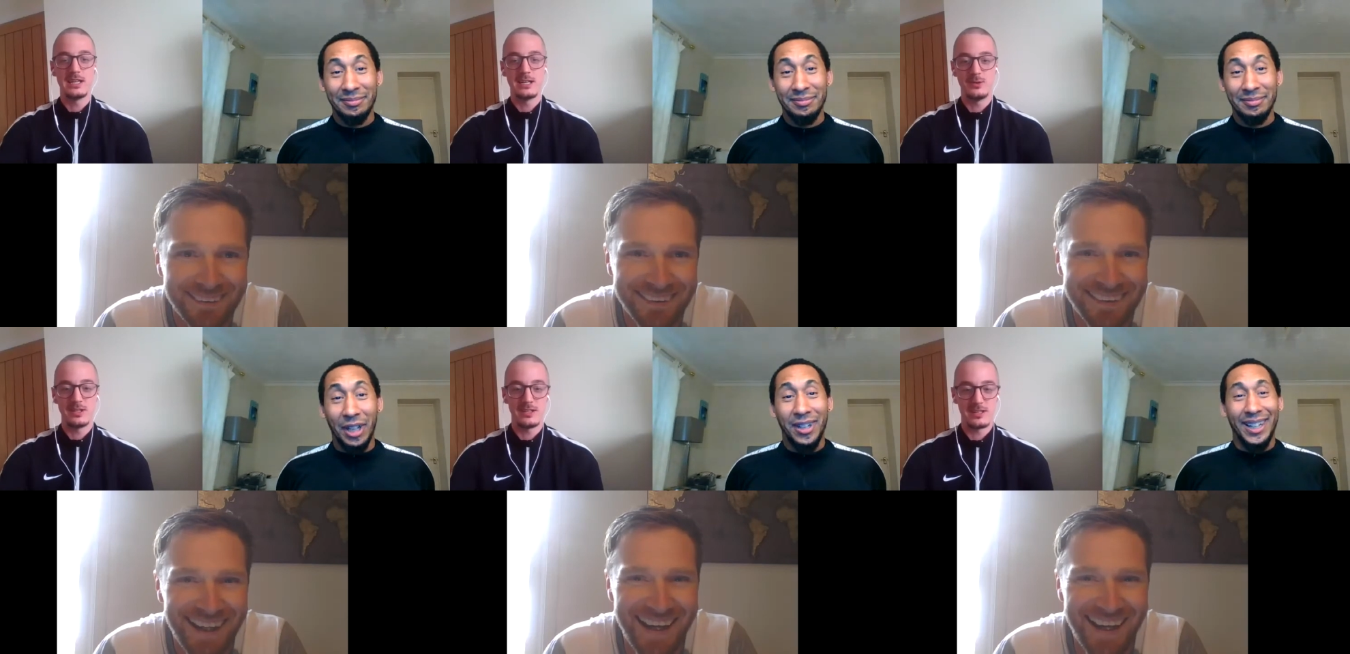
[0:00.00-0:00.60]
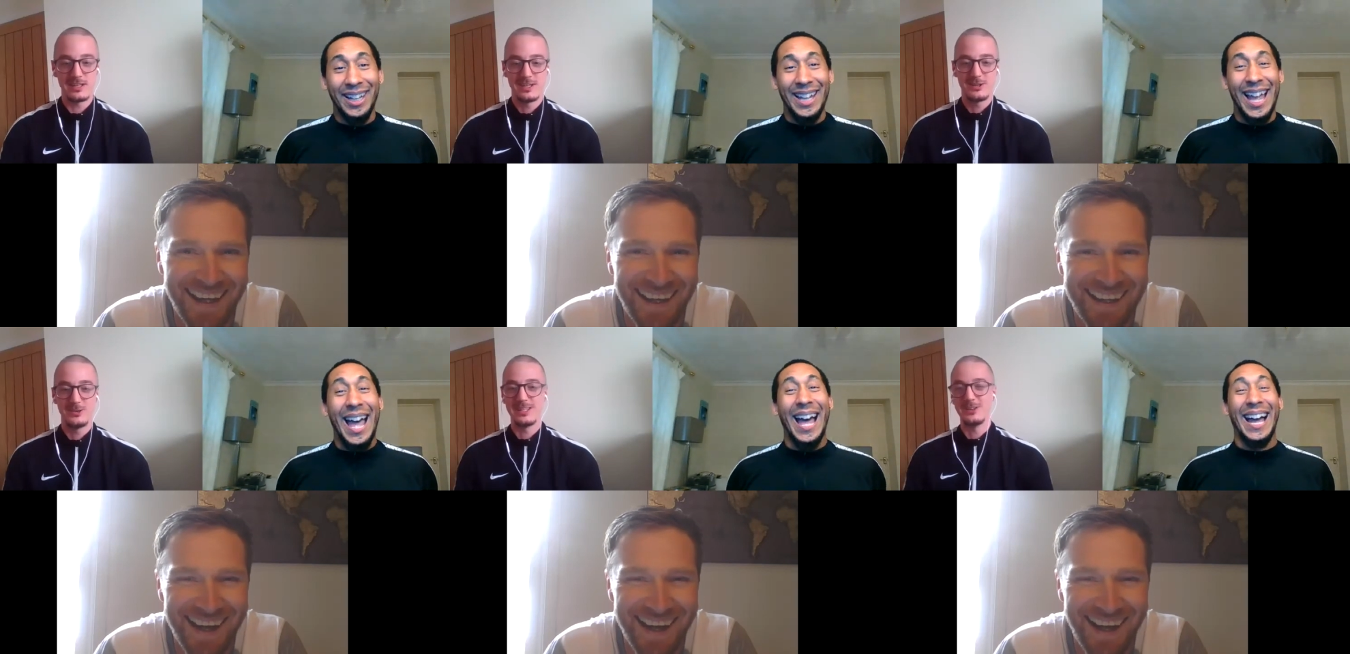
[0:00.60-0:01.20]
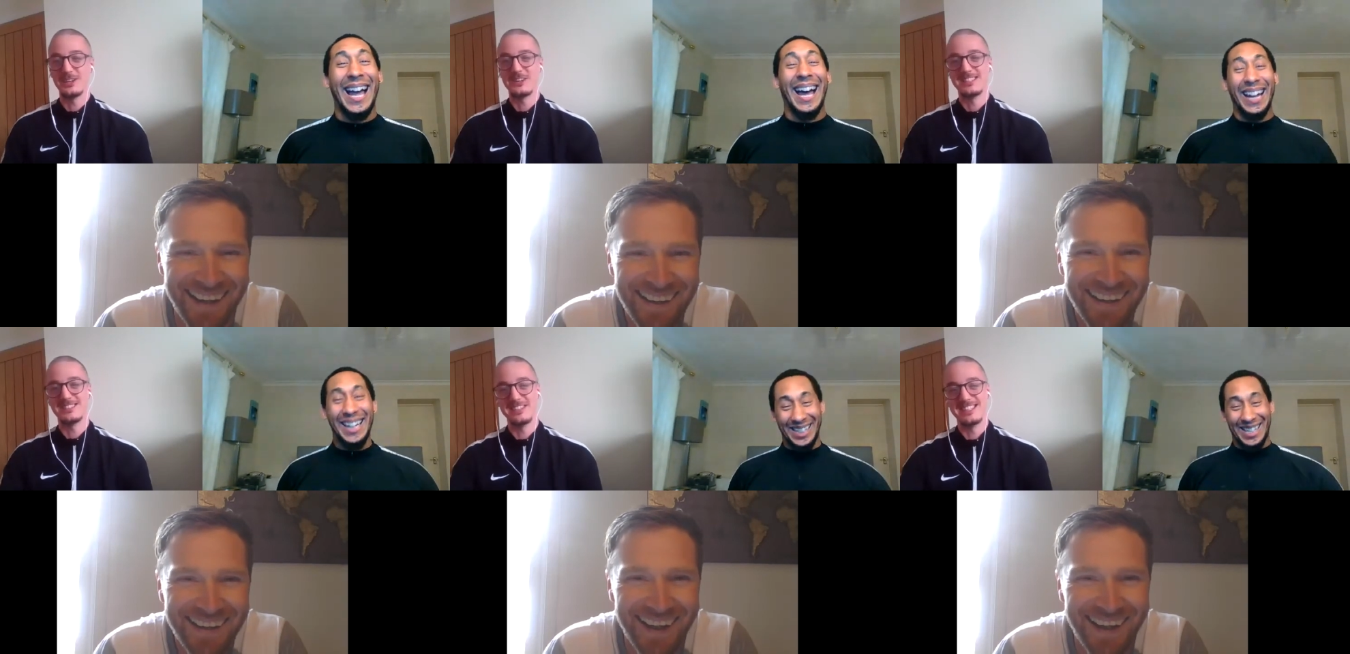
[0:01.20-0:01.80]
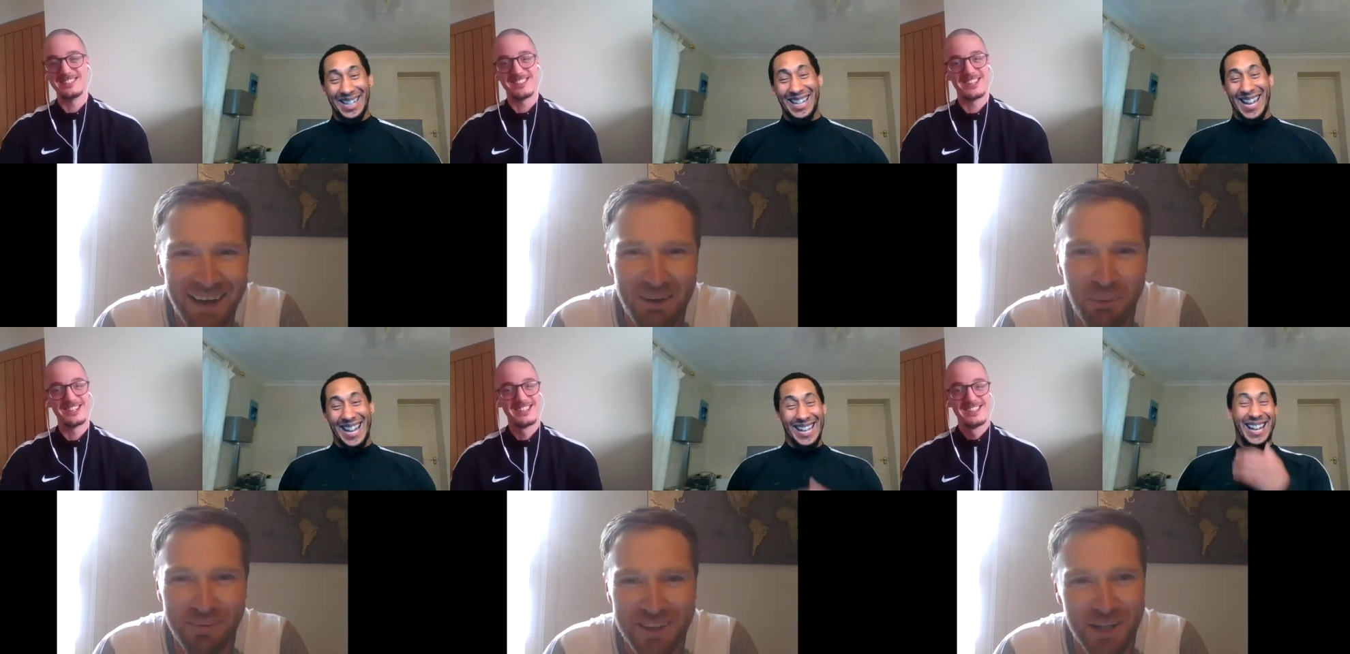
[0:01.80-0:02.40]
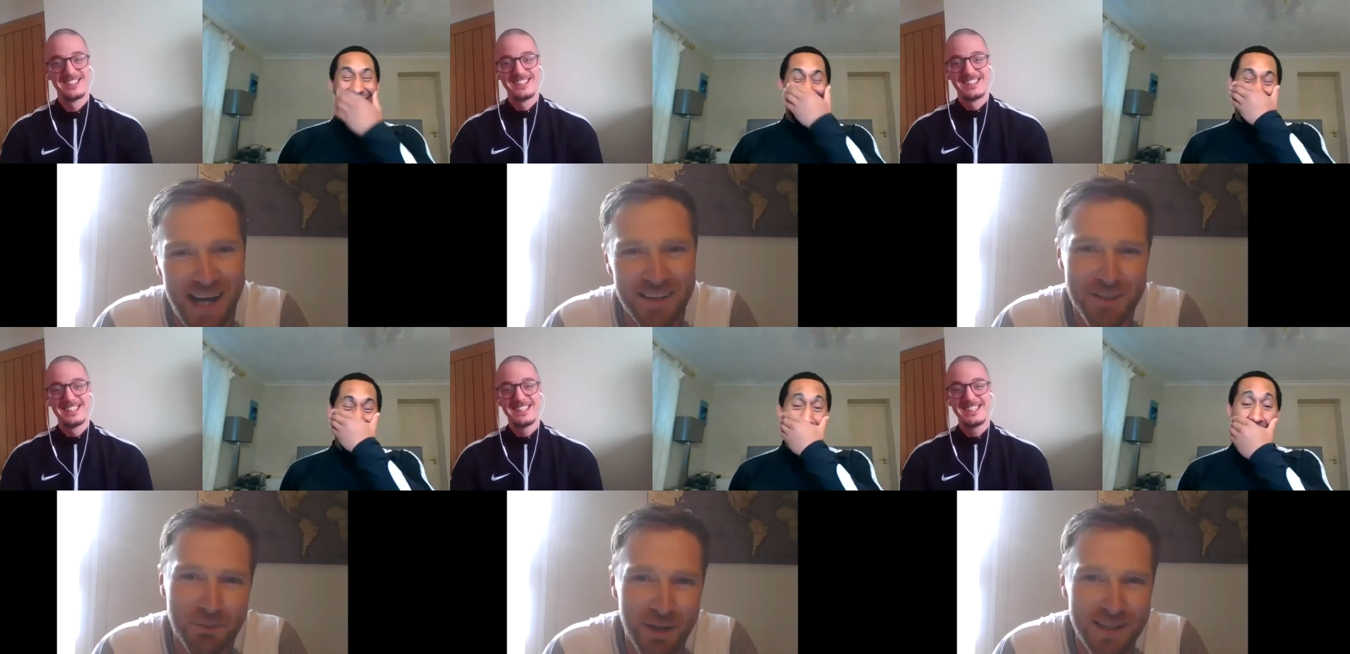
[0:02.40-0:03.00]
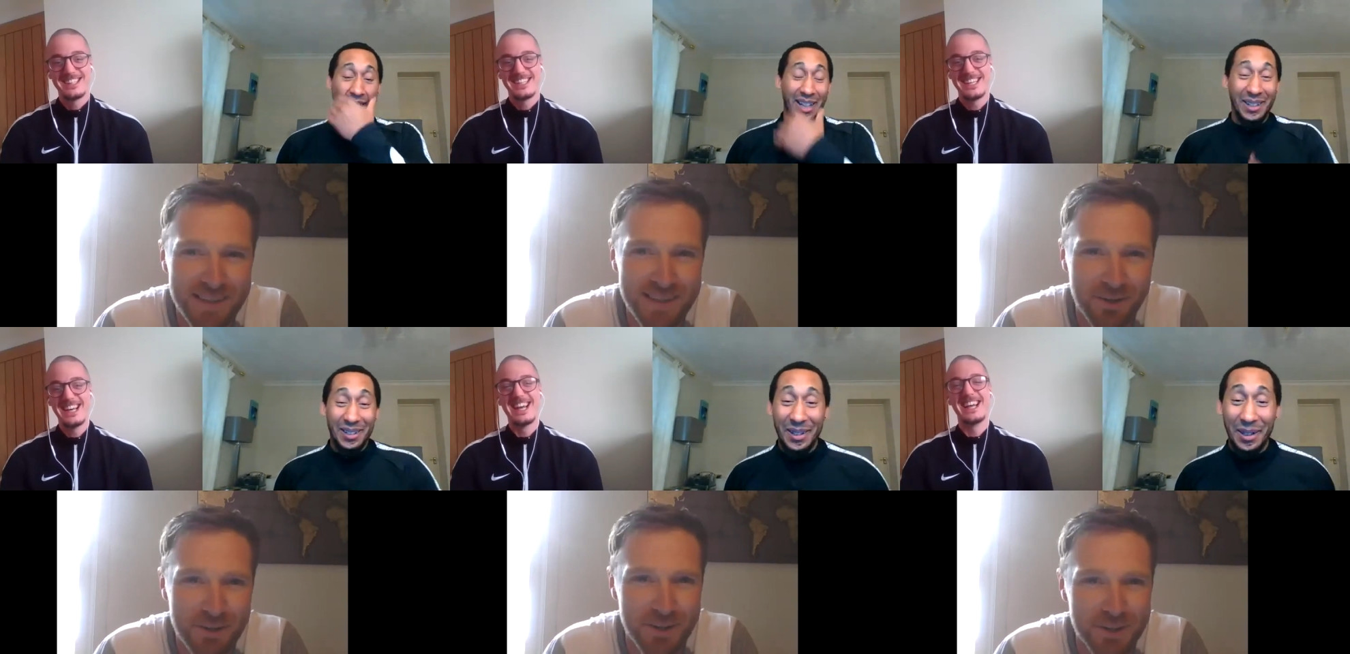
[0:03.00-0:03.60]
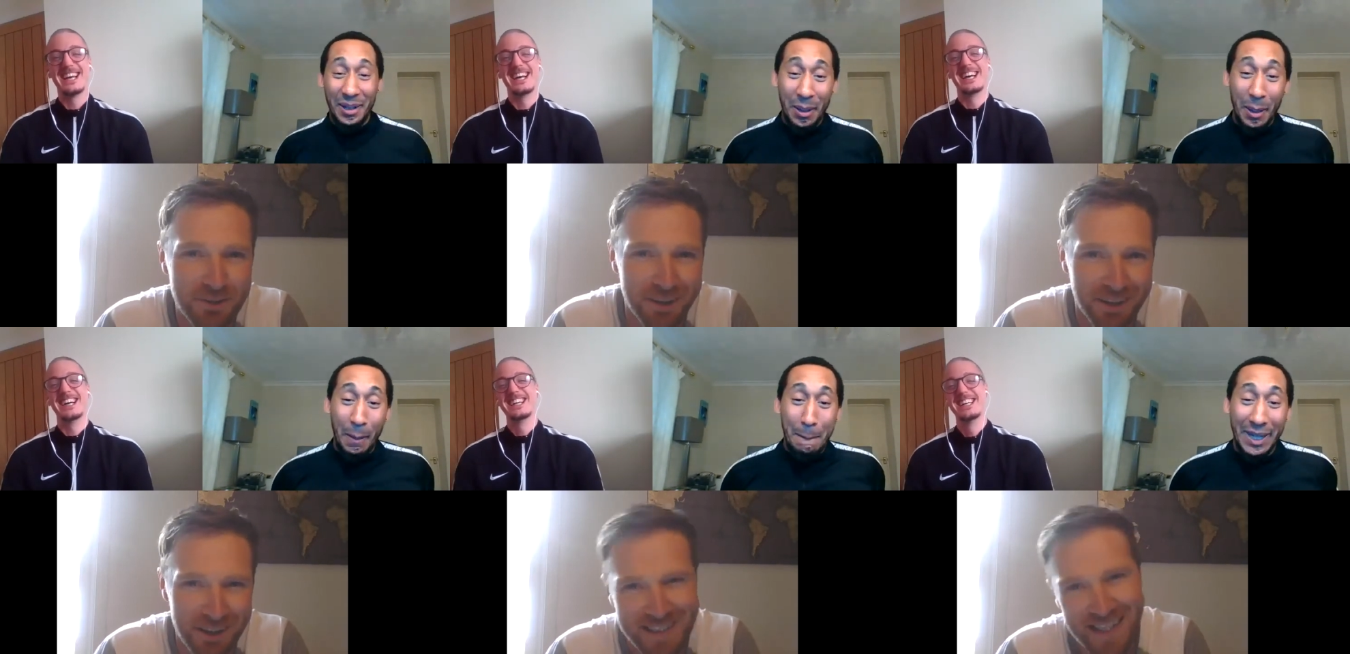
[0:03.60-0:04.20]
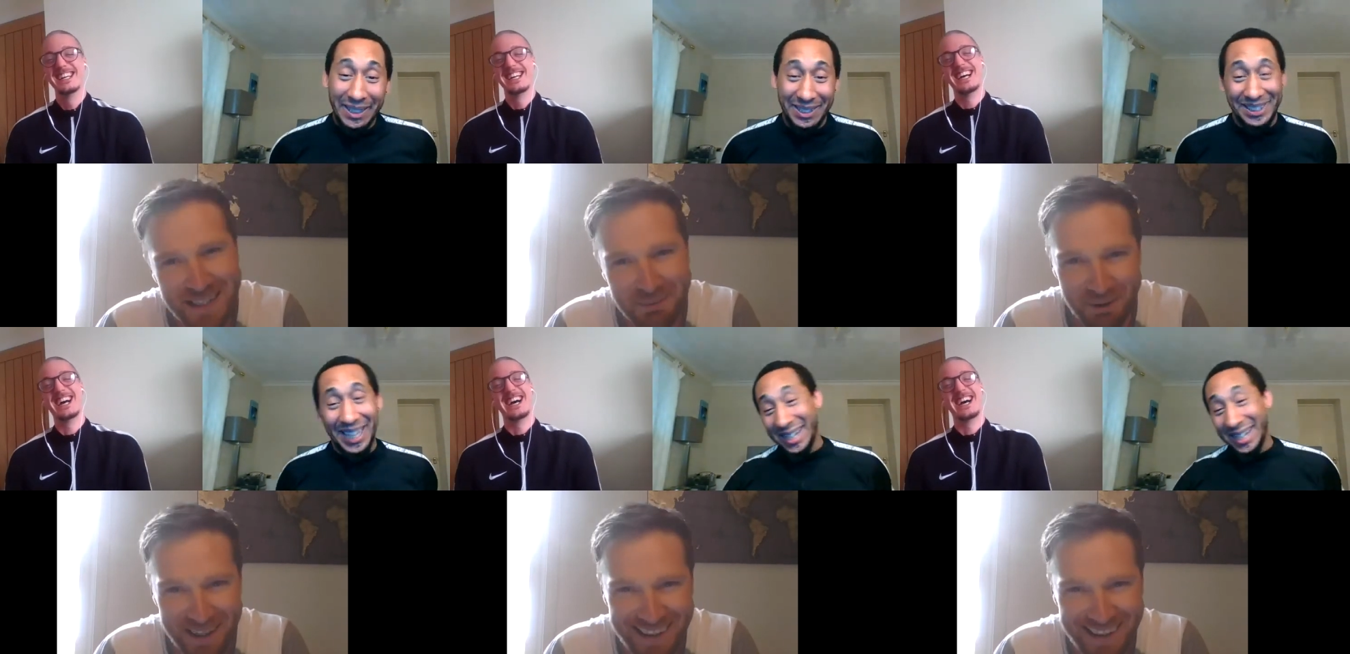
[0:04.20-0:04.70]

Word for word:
Speaker 1: aren't they? I've
Speaker 2: got one that's going to add some brain cells and take
Speaker 1: them away.